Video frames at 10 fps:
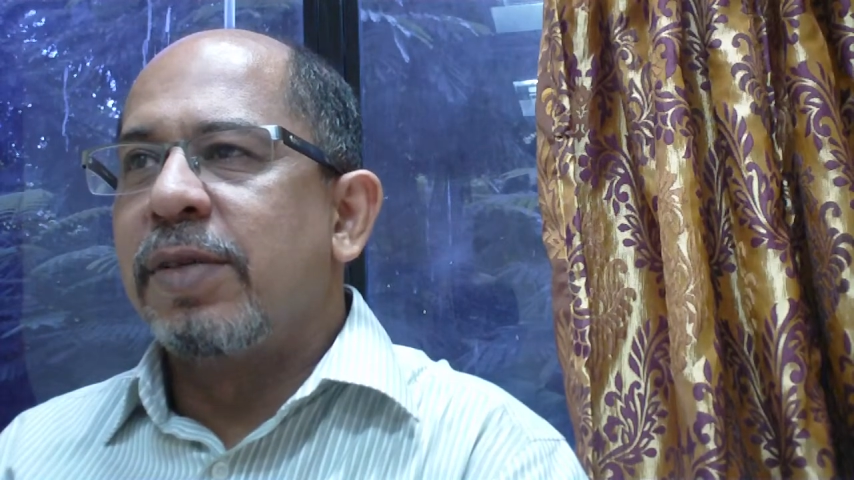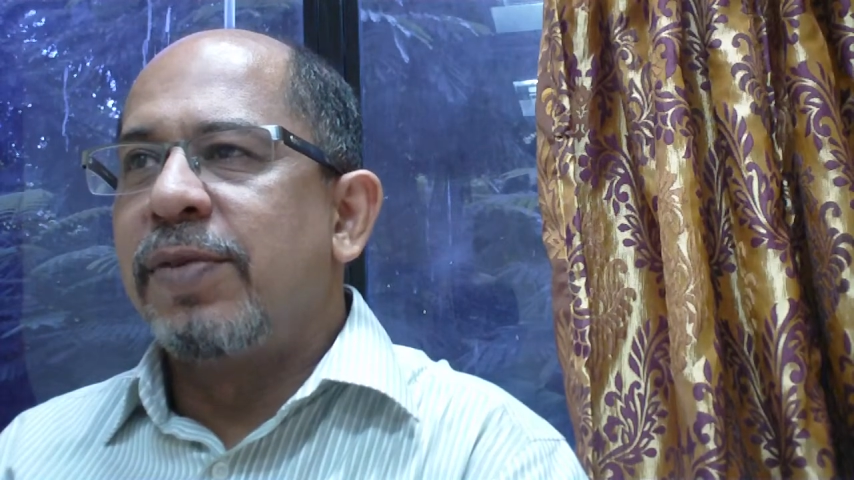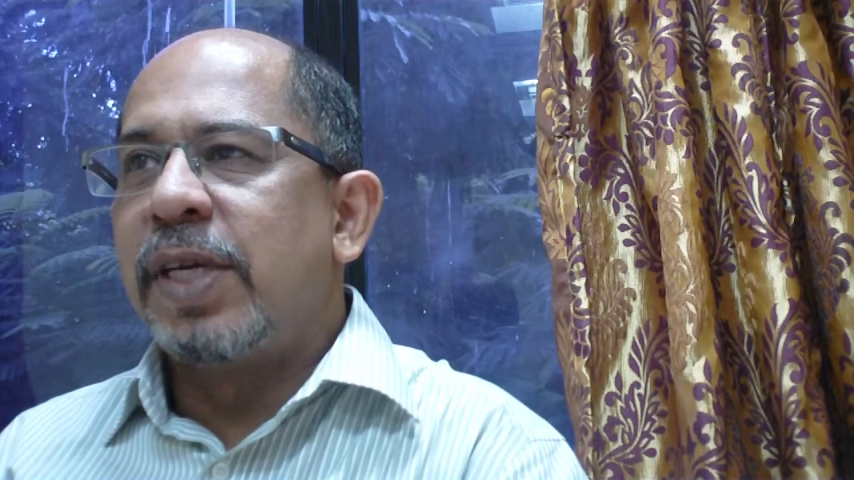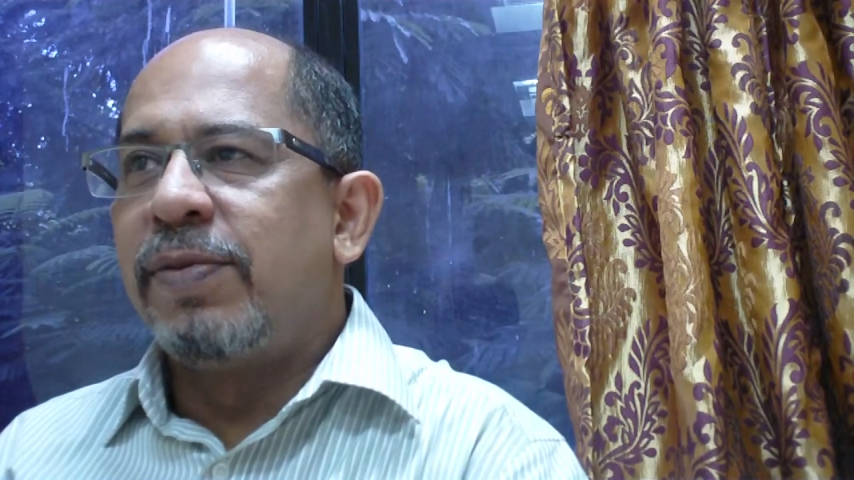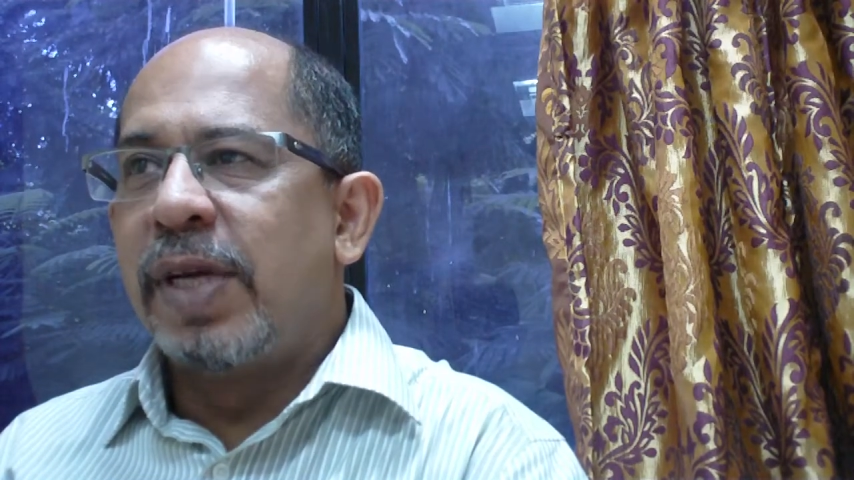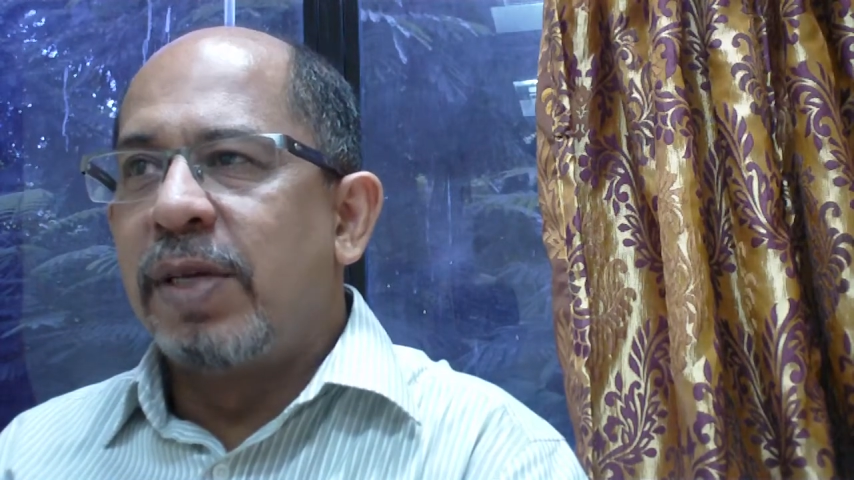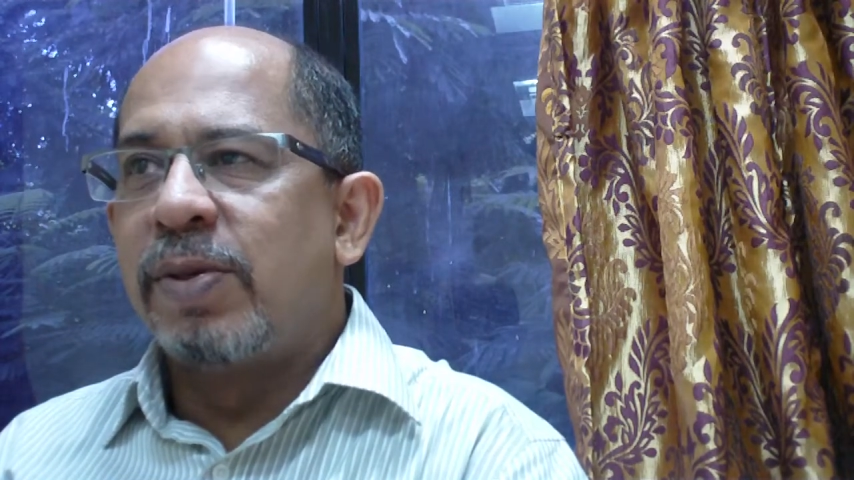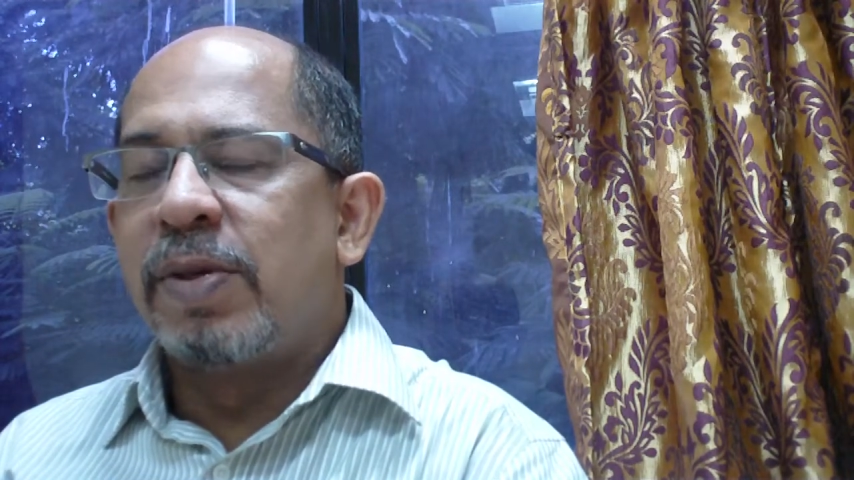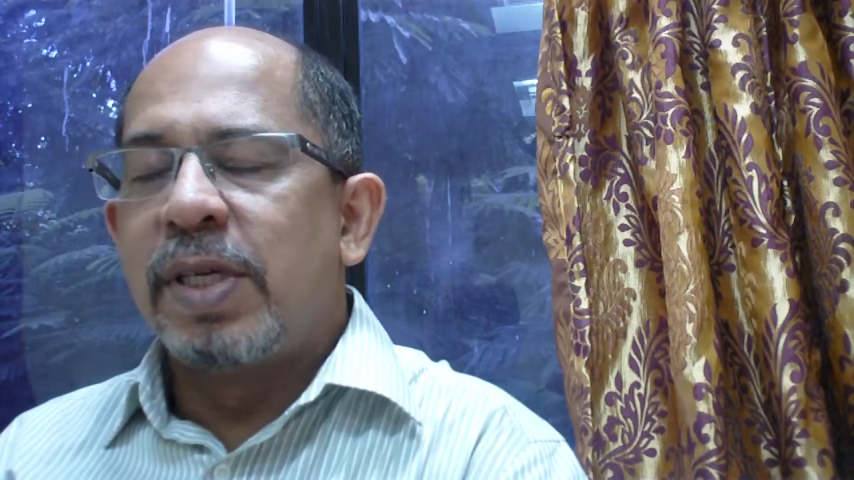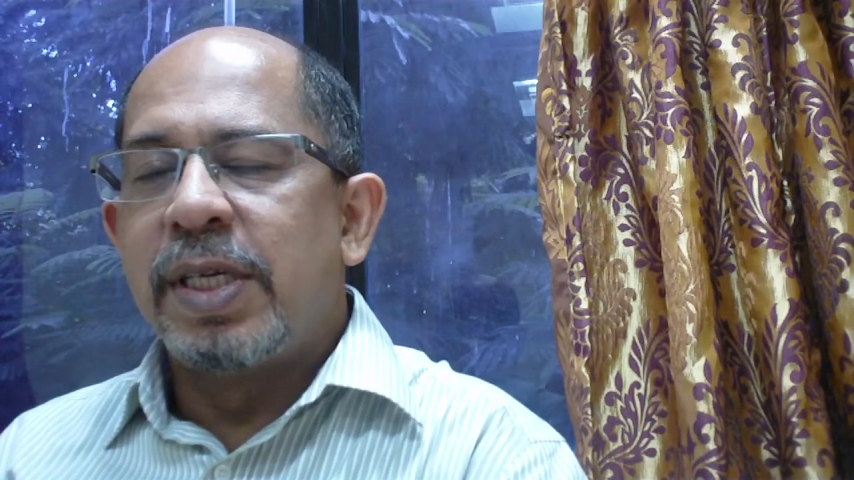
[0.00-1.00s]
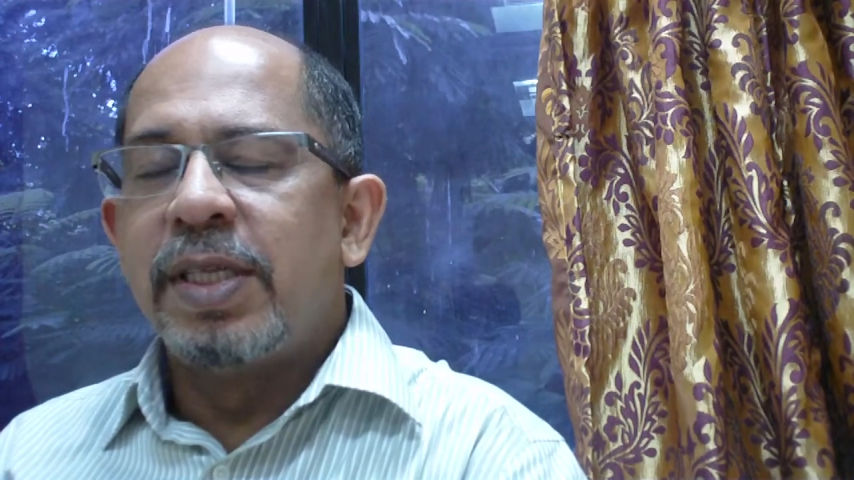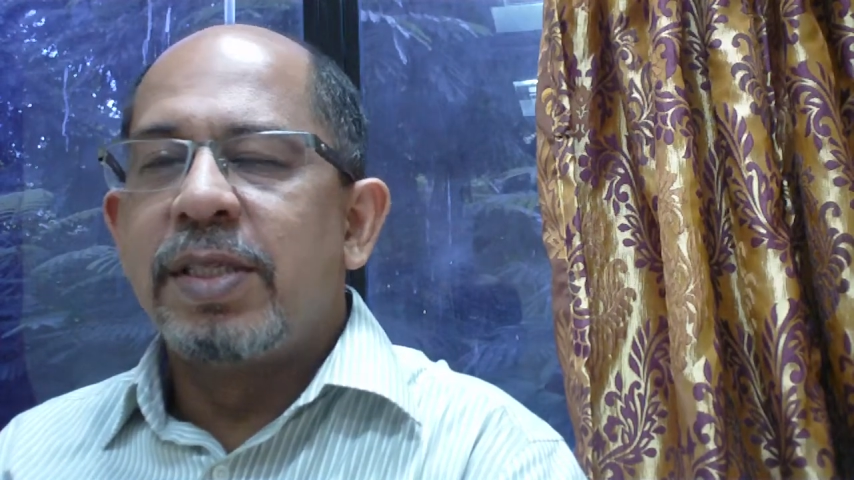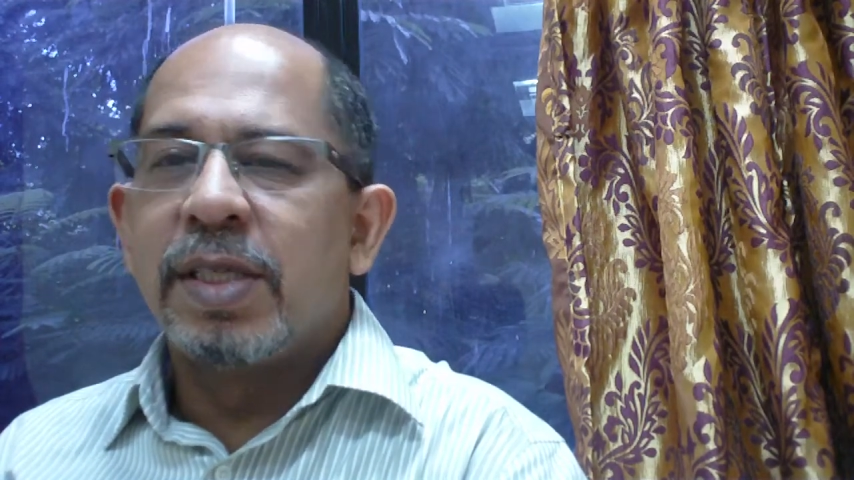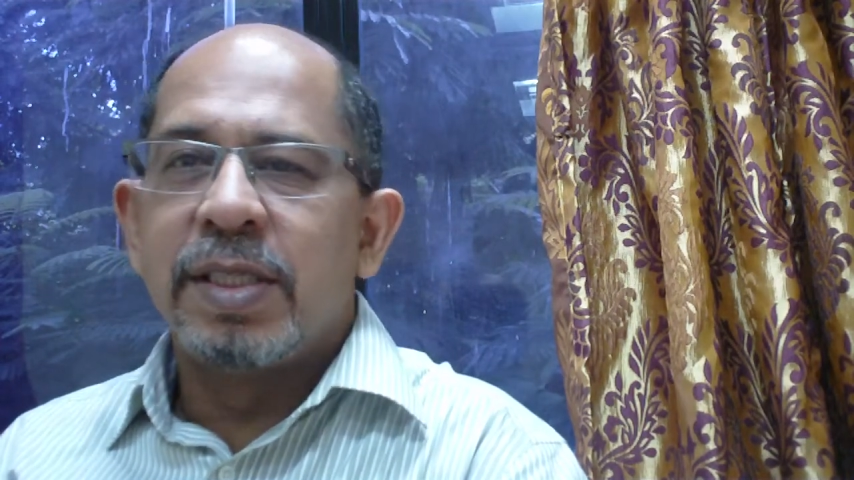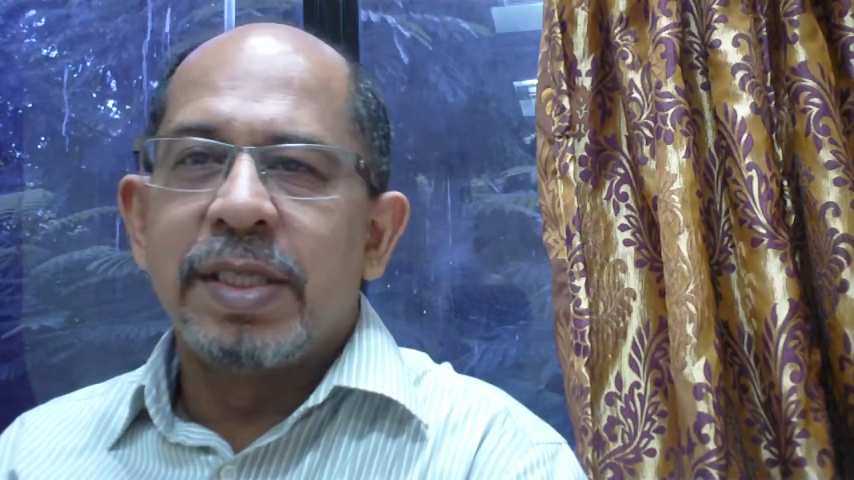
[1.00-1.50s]
a very well-known leading
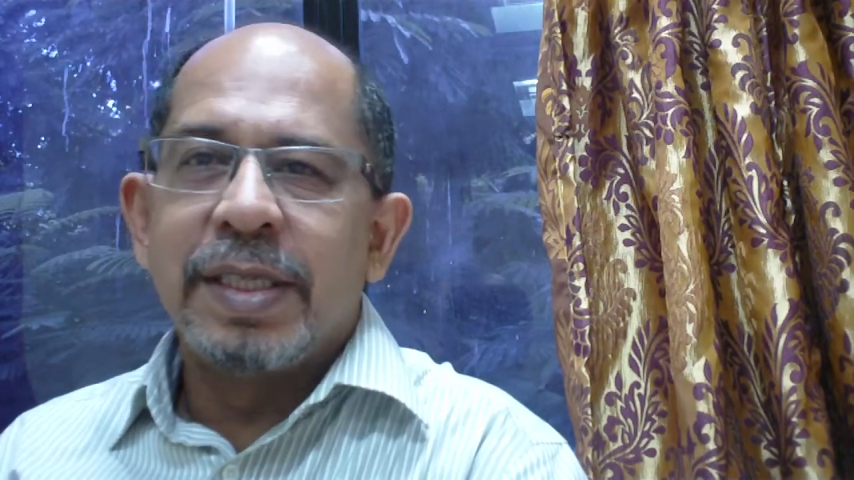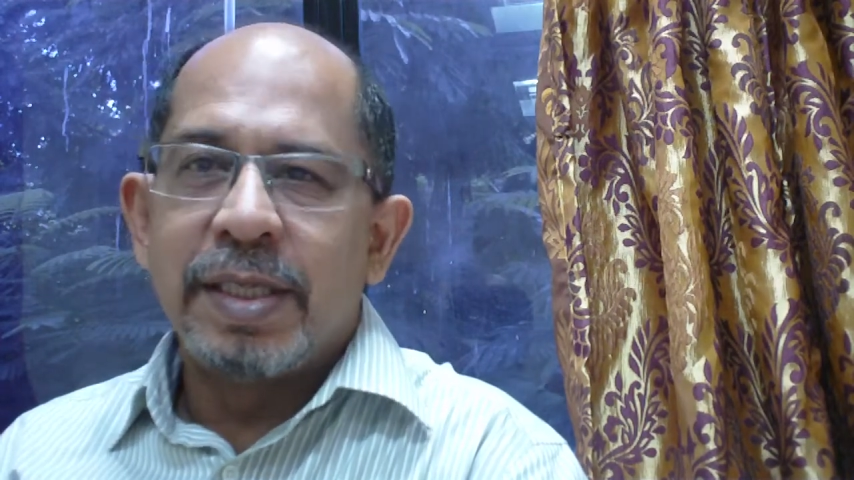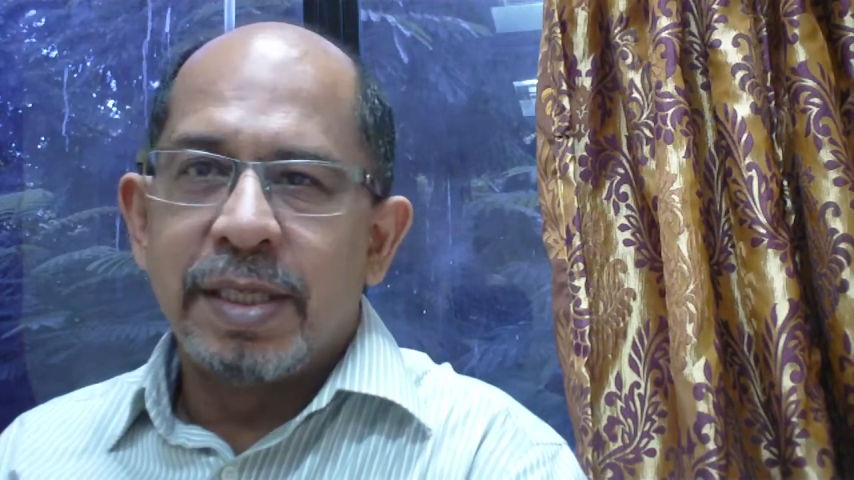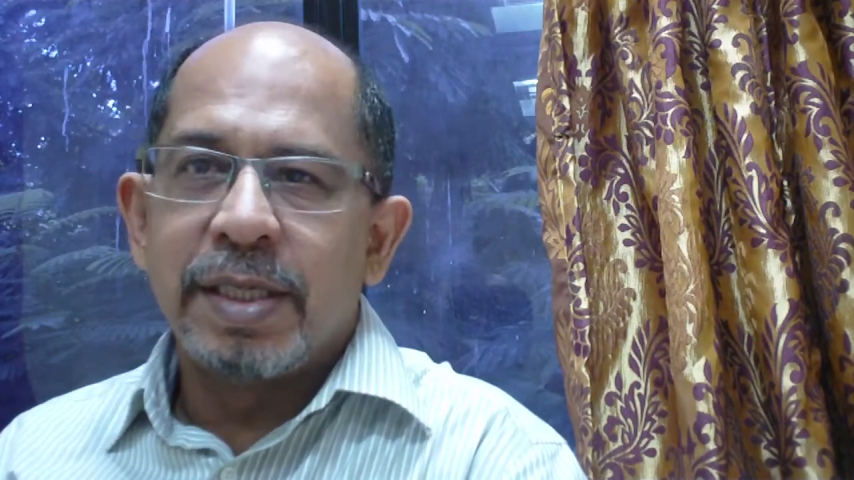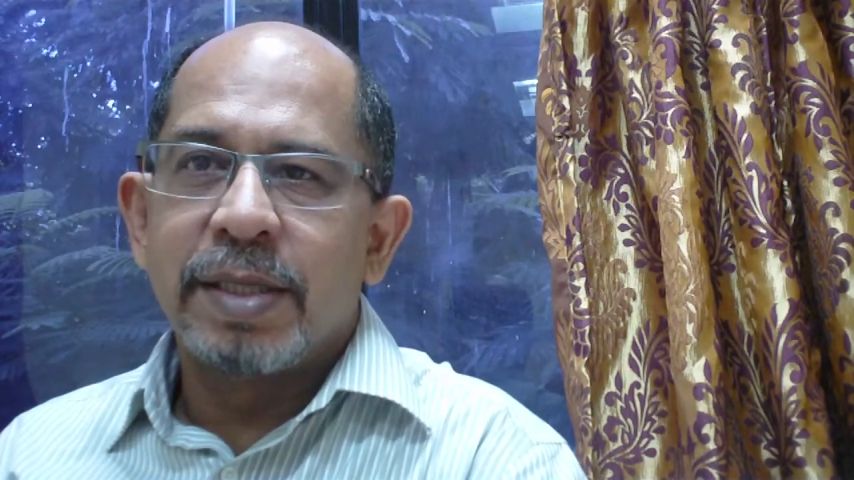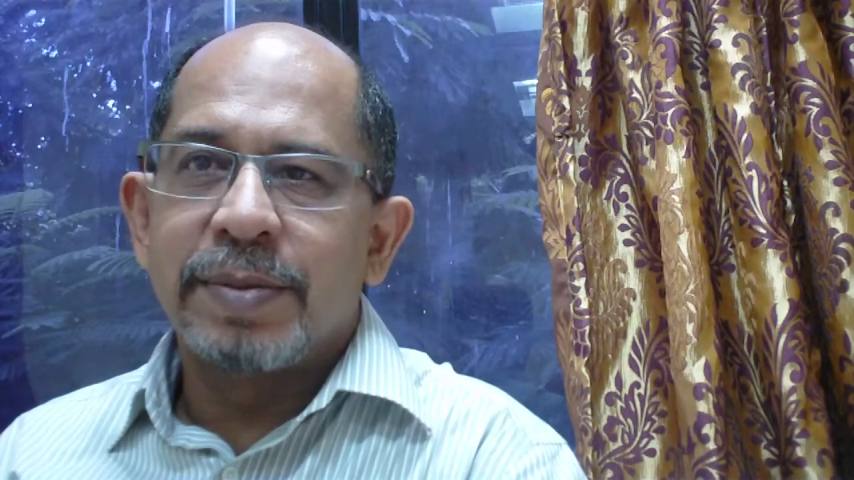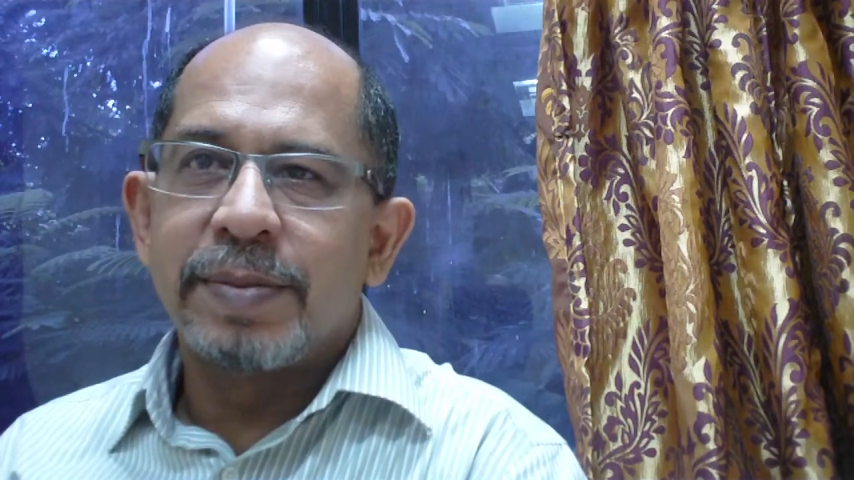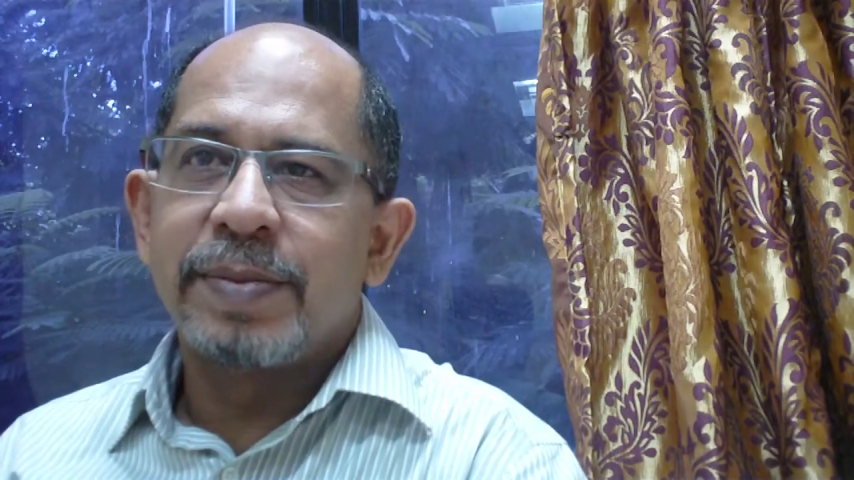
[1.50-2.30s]
surgeon in India.